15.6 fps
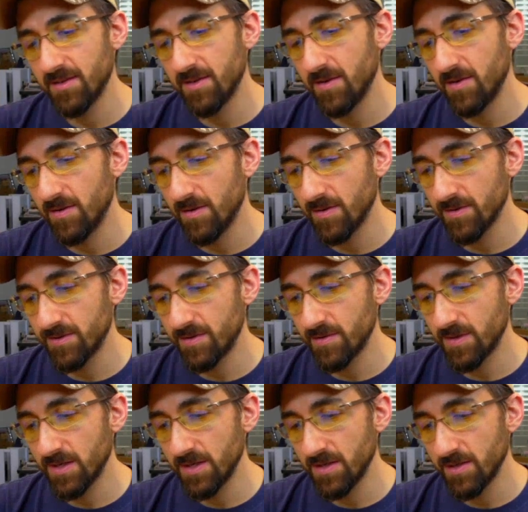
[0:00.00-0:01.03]
Oh, so
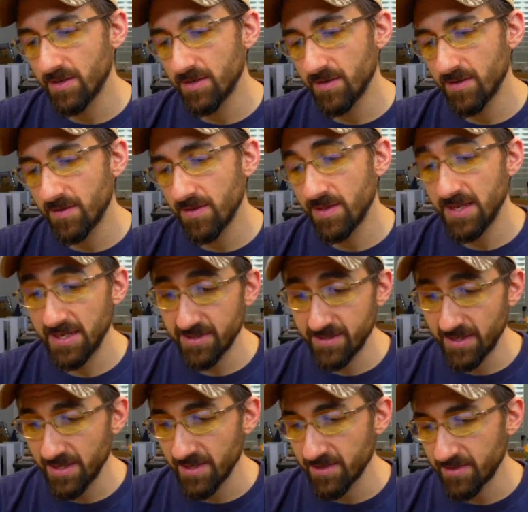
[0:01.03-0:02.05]
good.
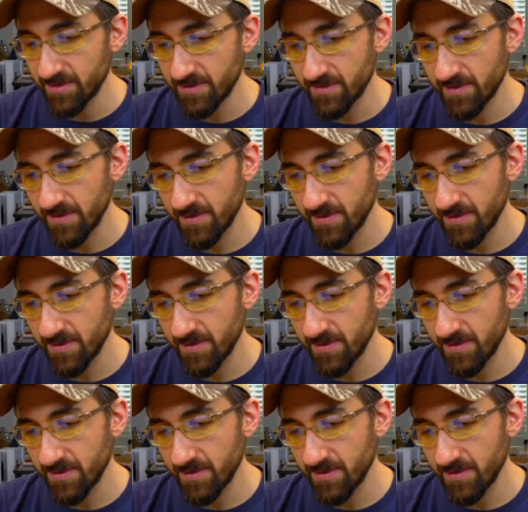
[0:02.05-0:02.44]
Theseus.